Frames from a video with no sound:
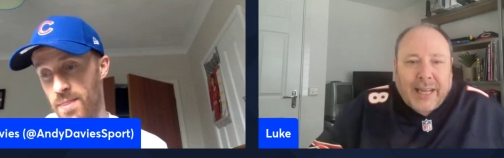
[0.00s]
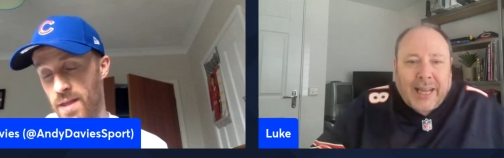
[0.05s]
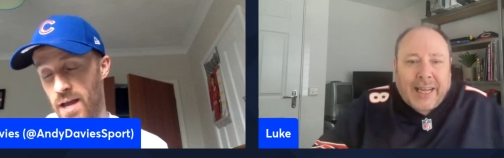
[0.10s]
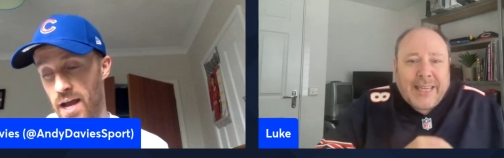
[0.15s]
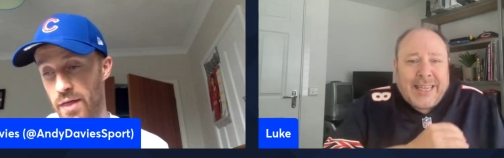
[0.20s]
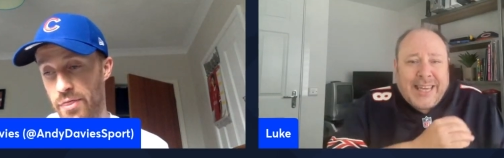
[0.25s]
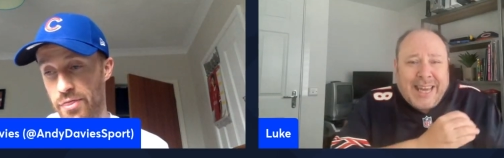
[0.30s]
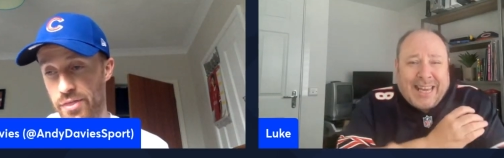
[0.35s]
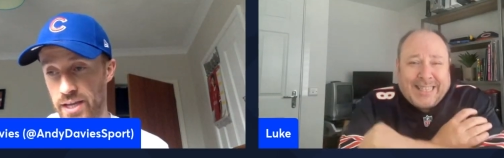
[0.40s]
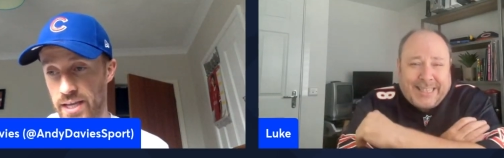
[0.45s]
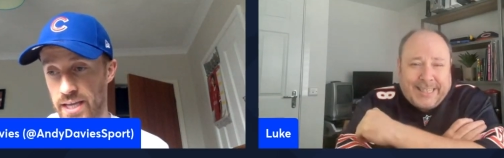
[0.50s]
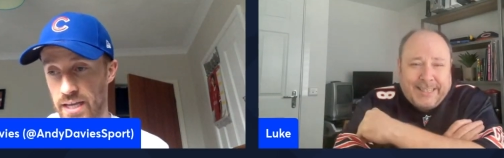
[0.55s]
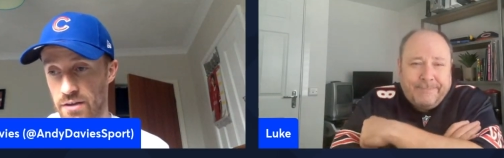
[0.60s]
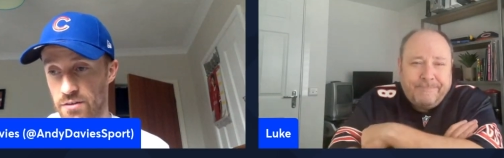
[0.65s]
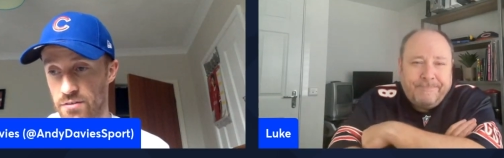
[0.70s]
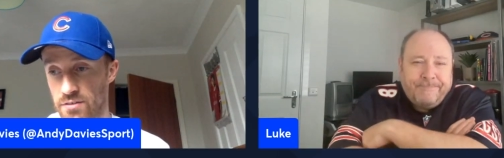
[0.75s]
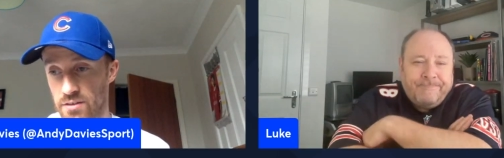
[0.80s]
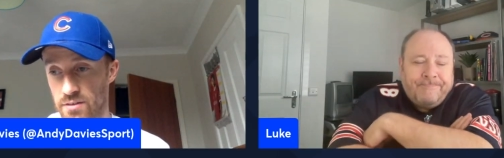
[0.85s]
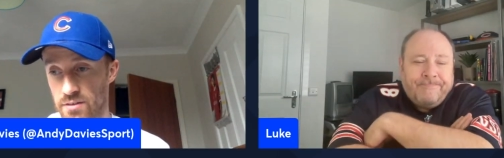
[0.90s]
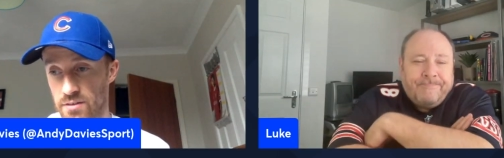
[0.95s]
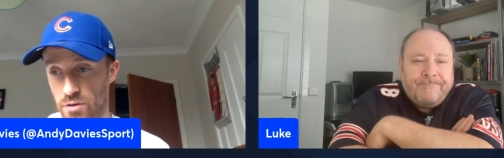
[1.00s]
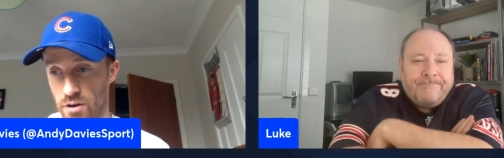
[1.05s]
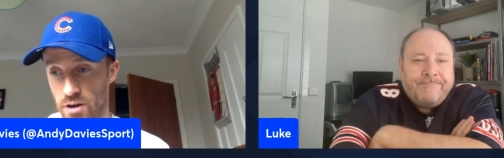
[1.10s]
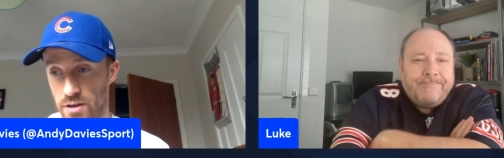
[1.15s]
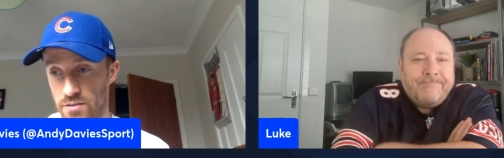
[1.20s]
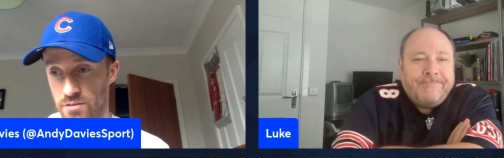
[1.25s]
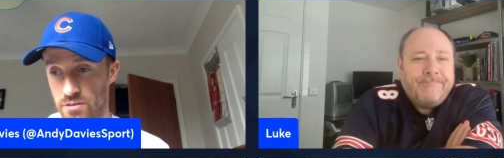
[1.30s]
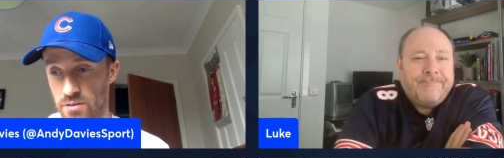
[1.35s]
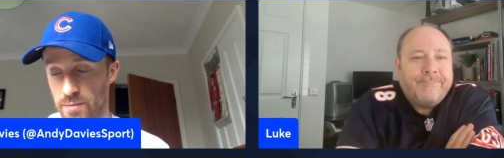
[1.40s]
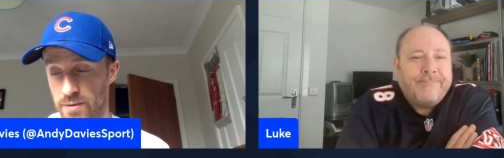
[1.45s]
Speaker 1: Yes. I think it was a
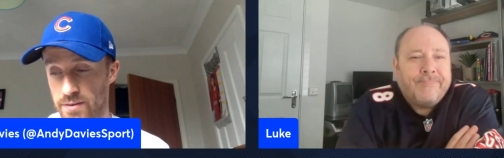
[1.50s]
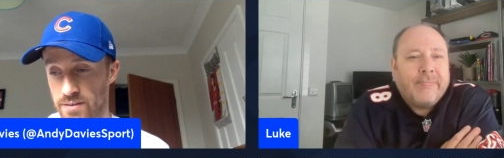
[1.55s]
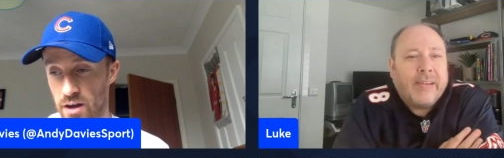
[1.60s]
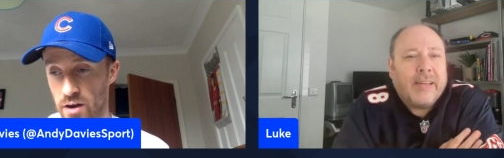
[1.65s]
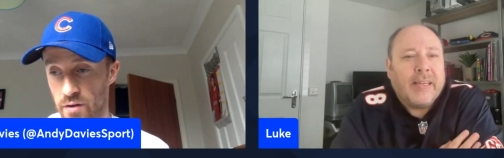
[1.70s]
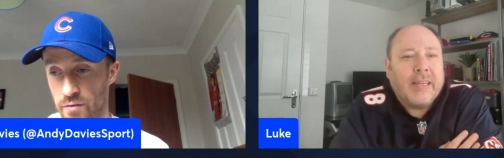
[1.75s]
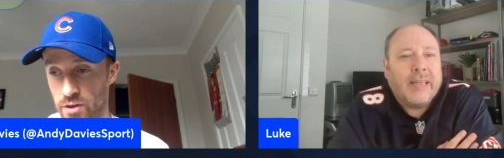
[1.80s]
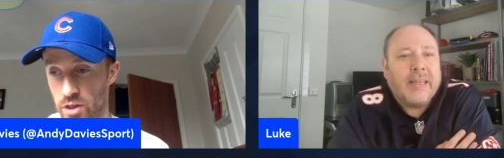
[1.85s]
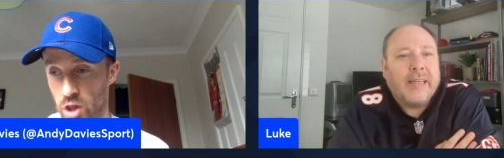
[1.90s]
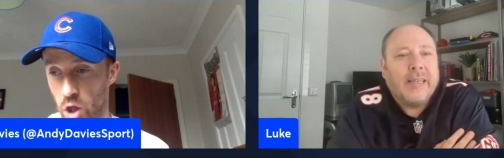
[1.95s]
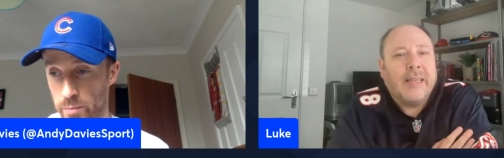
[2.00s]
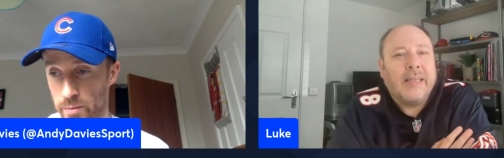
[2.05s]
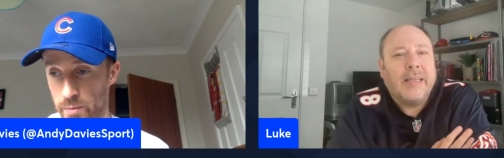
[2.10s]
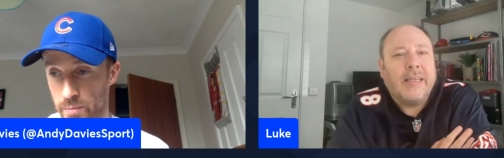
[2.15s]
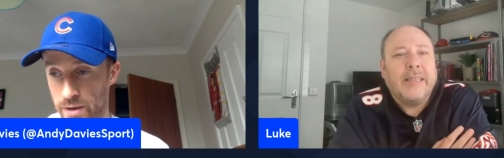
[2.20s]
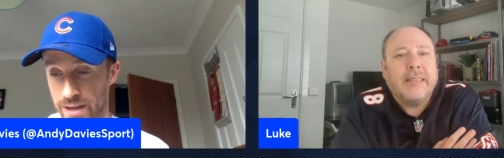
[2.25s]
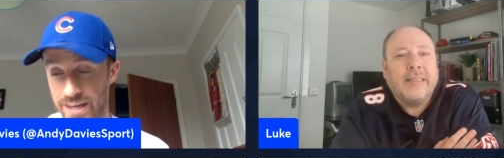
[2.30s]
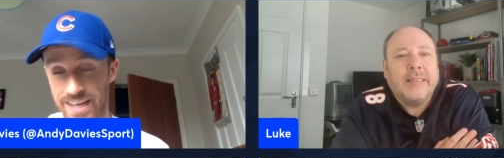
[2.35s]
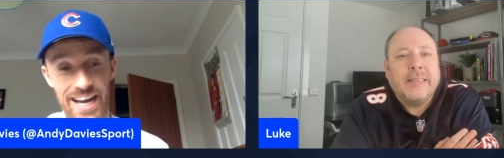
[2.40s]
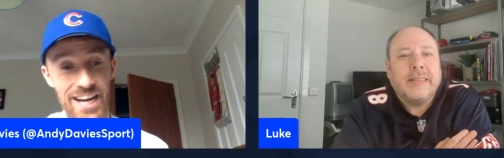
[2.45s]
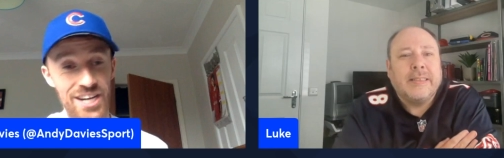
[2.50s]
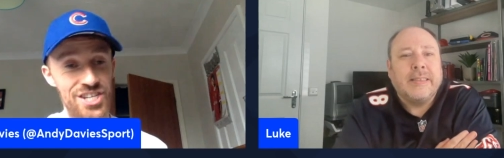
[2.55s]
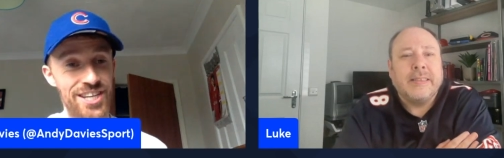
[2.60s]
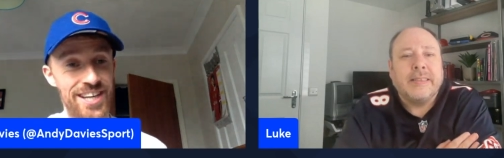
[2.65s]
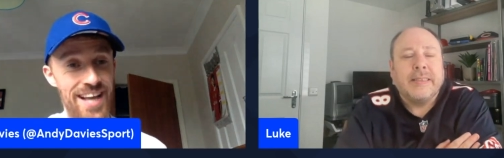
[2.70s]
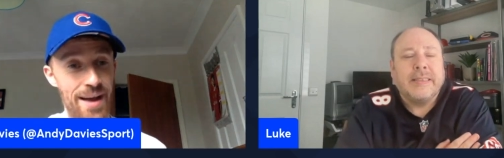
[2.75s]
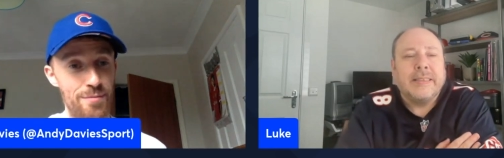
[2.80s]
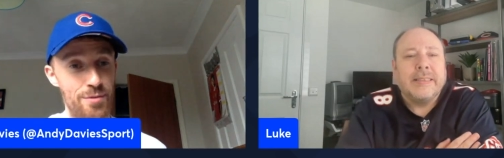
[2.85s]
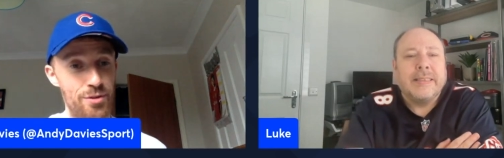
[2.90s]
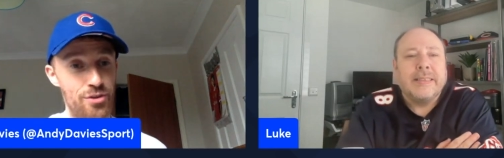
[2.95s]
surprise to myself and a lot of people that he actually
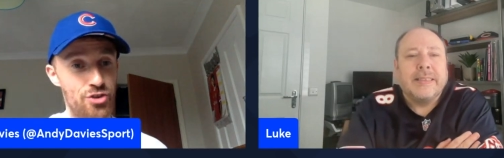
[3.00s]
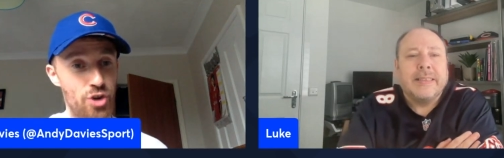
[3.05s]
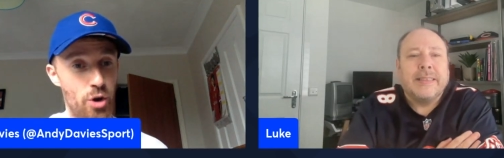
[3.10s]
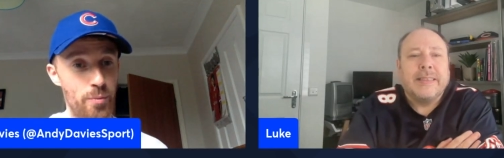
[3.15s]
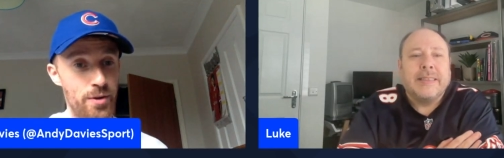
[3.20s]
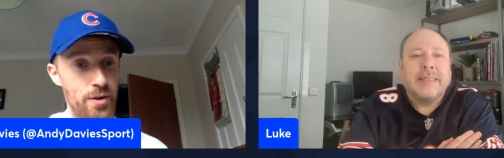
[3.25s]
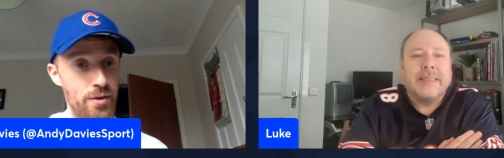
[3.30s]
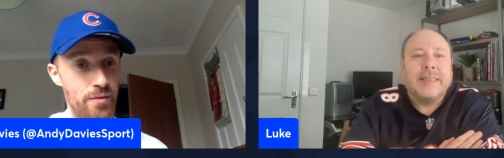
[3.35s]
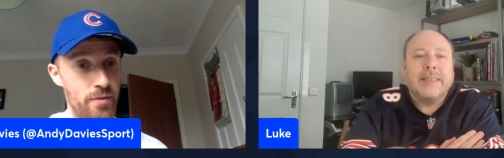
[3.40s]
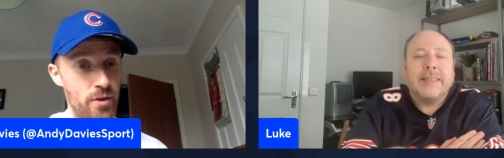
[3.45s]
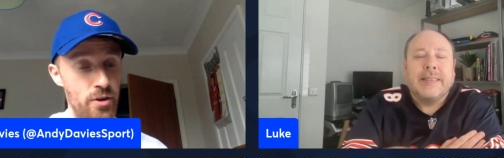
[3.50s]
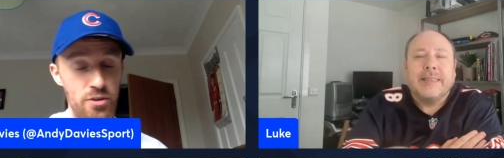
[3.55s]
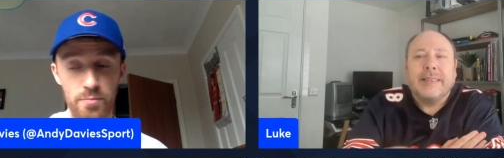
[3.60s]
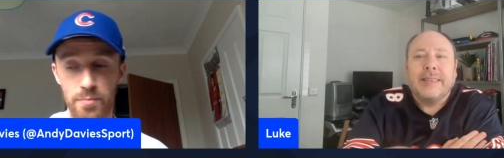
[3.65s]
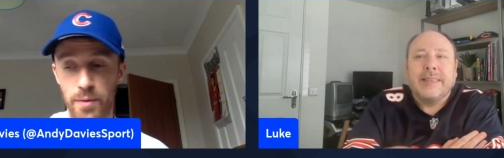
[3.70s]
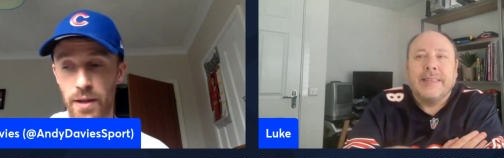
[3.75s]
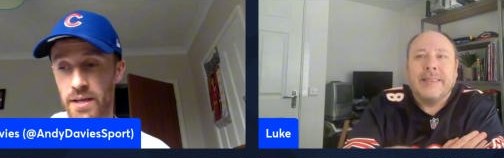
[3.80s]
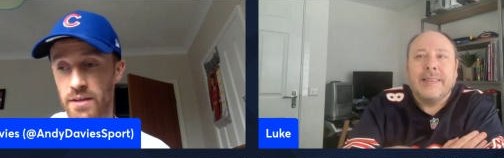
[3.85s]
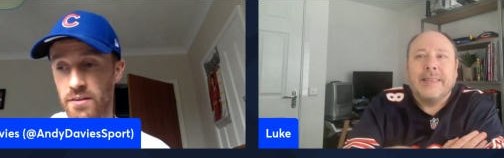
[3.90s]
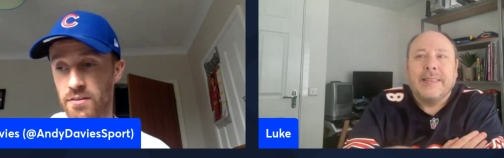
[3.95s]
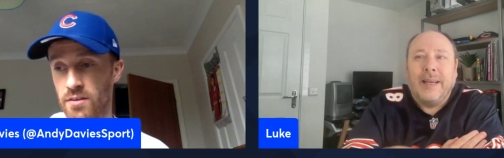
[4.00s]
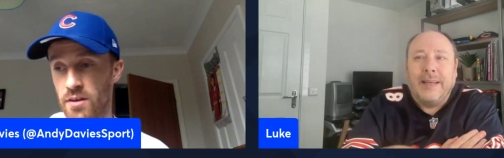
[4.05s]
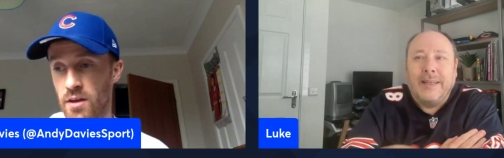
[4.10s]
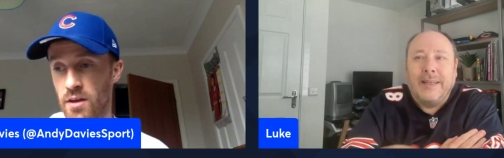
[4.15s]
kept this job in the first place.